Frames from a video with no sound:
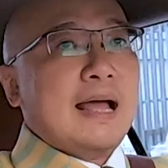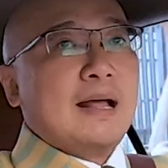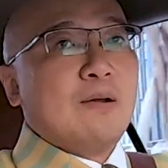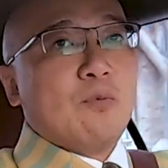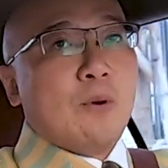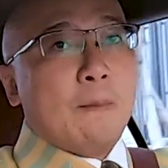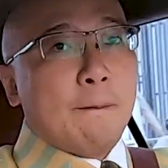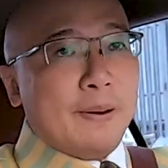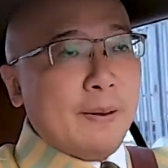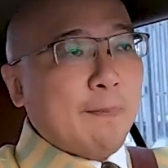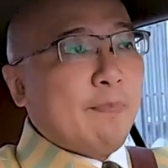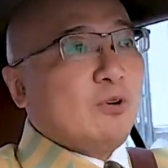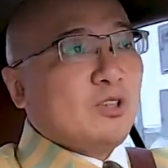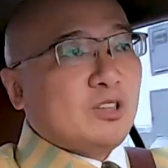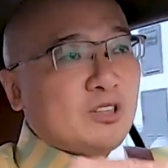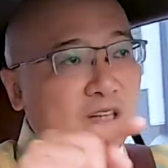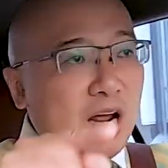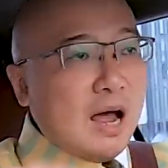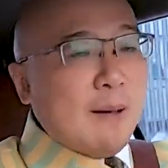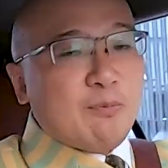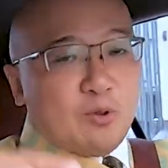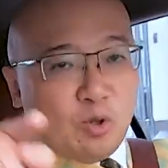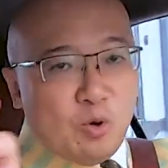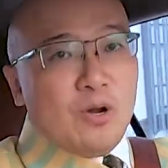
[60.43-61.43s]
And when people
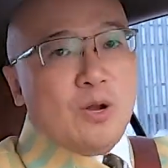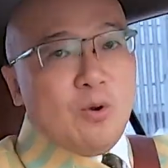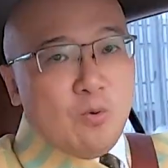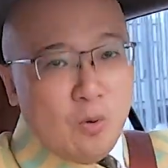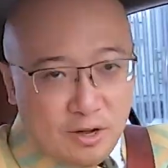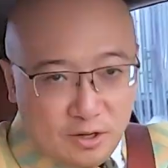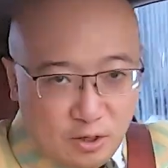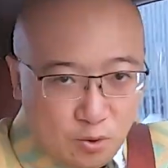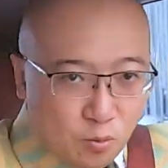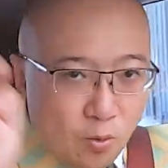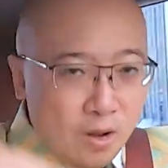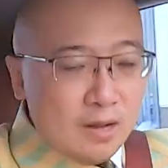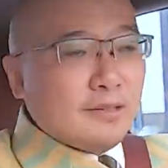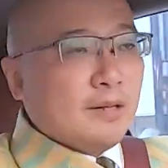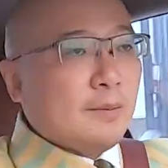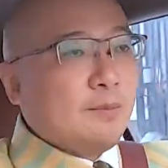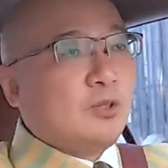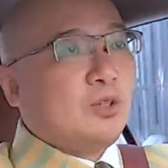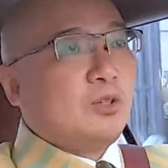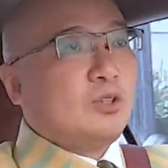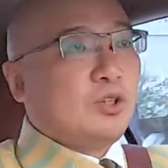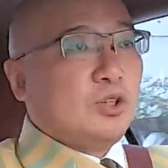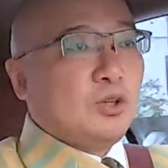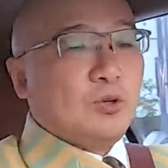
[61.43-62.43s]
stop doing what you want
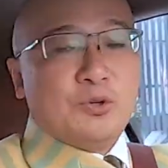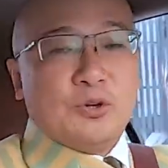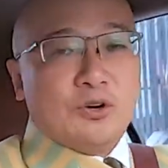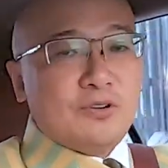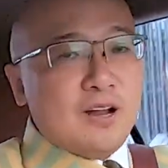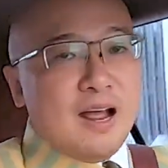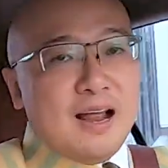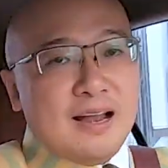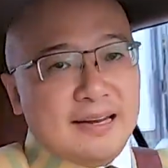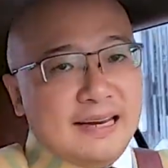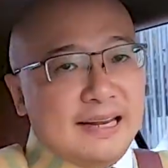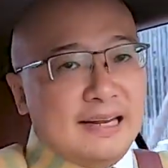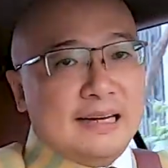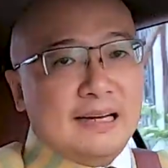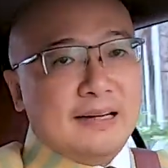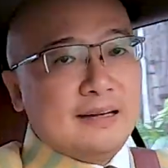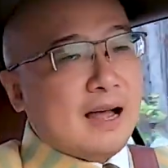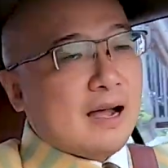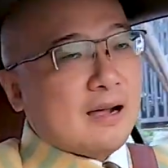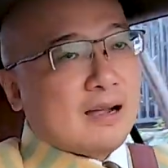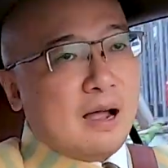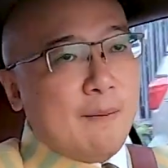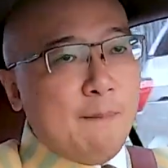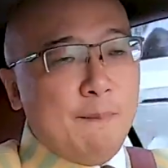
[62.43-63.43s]
them to do, you're not leading
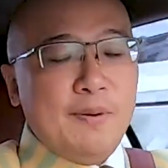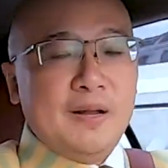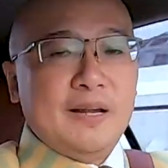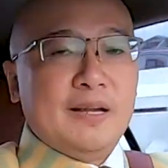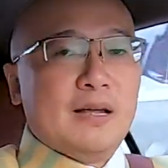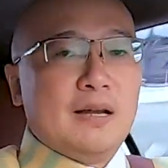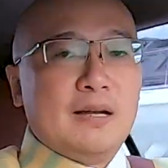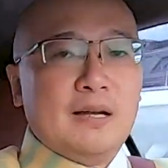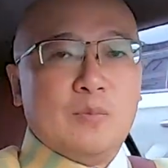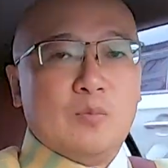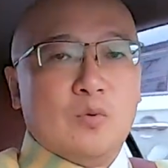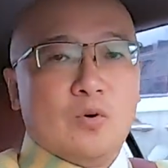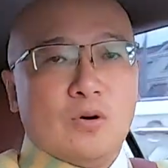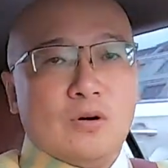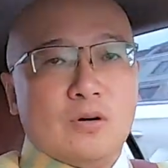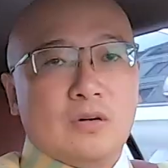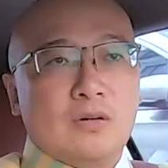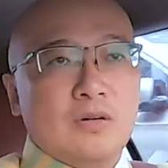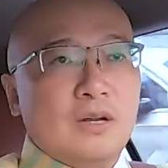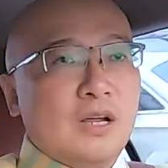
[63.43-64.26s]
that company anymore.